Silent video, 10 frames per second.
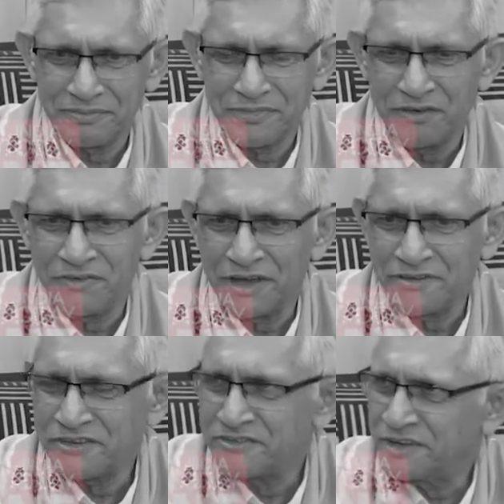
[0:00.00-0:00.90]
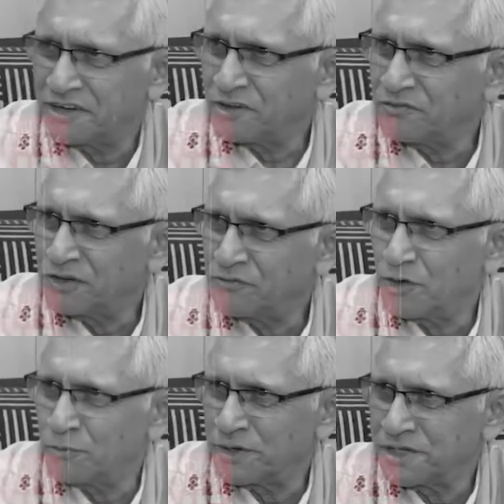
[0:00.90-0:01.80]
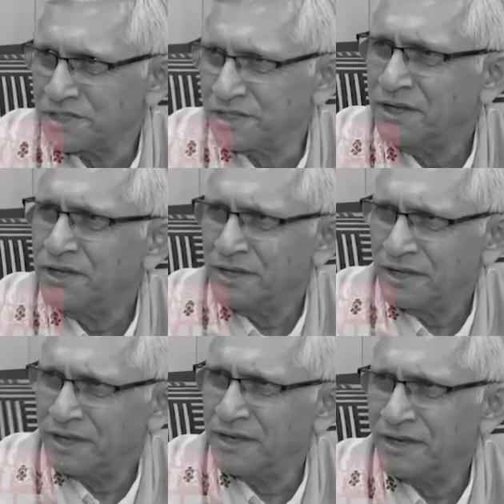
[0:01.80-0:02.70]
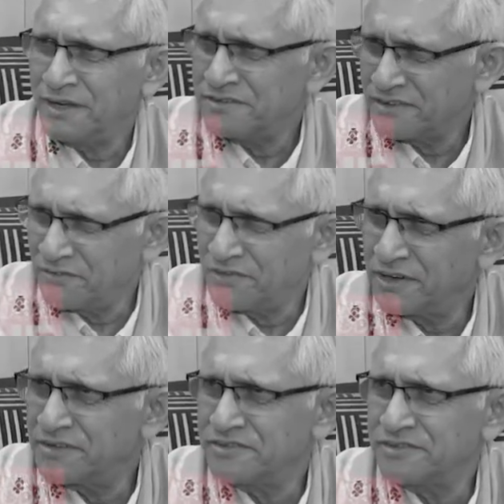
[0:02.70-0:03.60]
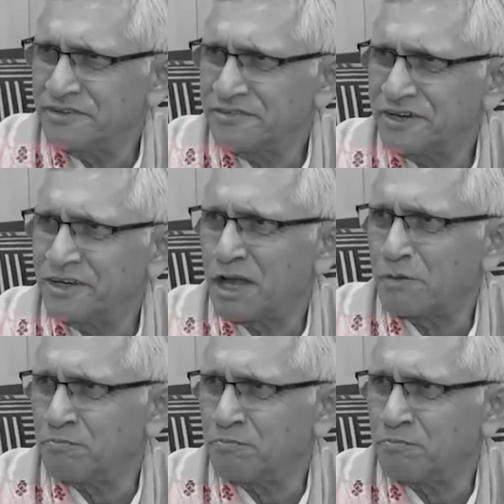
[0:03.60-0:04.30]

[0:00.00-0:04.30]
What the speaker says: giving us a set of information. In itself, it is just a time